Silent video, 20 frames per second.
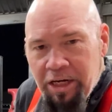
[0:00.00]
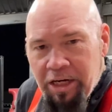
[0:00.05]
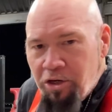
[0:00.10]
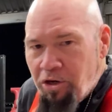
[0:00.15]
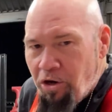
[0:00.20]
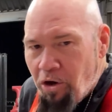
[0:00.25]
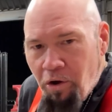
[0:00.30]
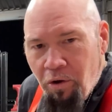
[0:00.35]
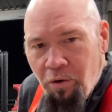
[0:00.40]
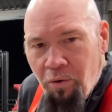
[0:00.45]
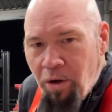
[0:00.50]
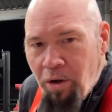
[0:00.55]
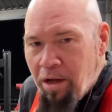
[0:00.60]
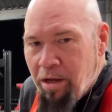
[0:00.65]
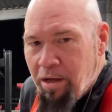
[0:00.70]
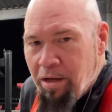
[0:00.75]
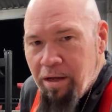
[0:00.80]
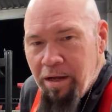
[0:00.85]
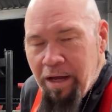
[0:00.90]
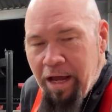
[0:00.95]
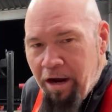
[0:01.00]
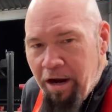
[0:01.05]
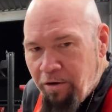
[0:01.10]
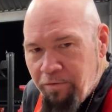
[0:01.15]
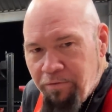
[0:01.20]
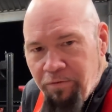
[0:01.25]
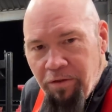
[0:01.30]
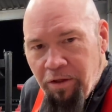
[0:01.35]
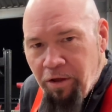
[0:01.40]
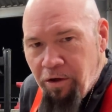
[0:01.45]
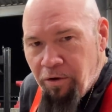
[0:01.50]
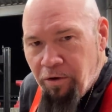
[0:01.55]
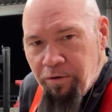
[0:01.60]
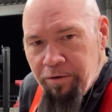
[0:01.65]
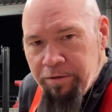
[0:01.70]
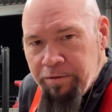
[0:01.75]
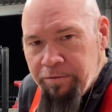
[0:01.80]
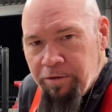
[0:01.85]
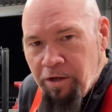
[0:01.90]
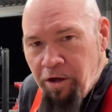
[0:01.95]
no airflow
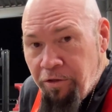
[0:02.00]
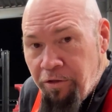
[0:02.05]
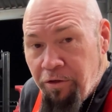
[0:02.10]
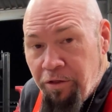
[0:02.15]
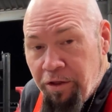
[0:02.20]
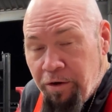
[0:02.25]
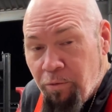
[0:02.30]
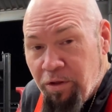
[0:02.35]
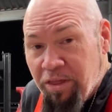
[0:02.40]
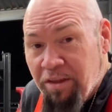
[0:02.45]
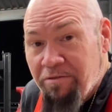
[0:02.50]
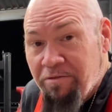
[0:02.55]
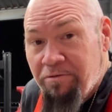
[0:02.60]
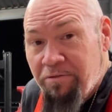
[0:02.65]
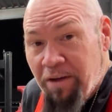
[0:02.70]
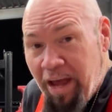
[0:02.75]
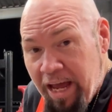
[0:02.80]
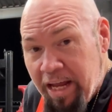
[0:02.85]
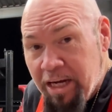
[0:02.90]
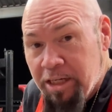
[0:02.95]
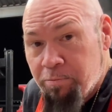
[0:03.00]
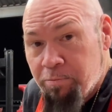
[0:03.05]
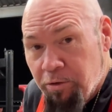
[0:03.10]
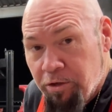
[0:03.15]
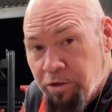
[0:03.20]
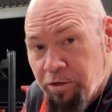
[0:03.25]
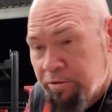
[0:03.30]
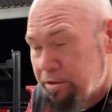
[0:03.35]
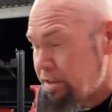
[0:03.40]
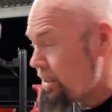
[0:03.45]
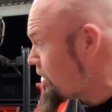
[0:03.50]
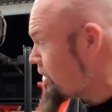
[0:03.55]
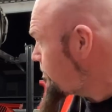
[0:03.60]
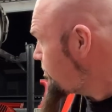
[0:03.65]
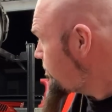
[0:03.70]
other than what the fan is producing,